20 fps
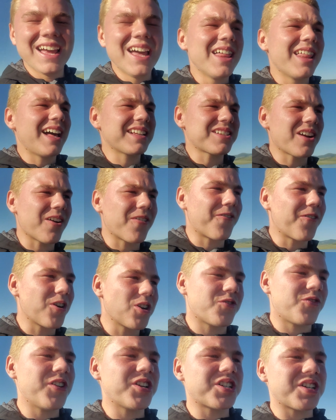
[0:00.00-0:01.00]
That's our first
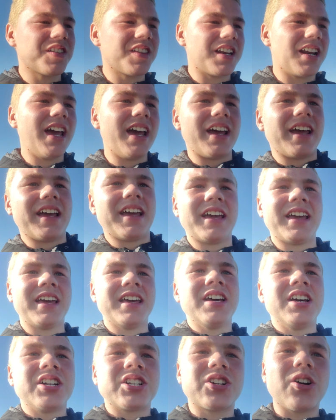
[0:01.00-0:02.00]
fish of the day.
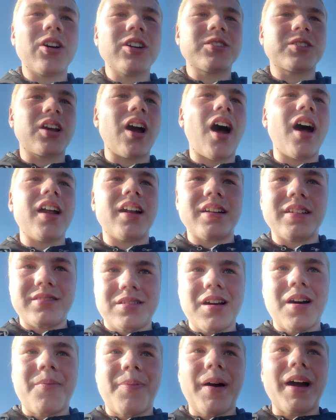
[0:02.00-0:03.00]
Joyce got a
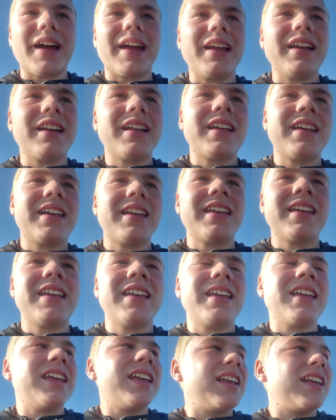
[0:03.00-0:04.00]
bite.
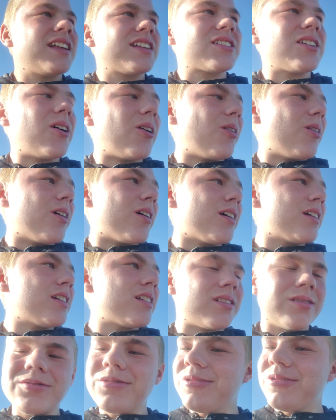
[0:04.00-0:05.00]
So,
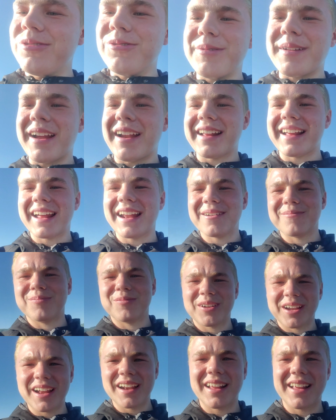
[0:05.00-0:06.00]
ooh, we gotta get him. We
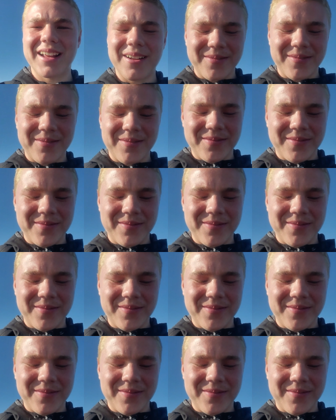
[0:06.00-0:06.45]
gotta get him. Look at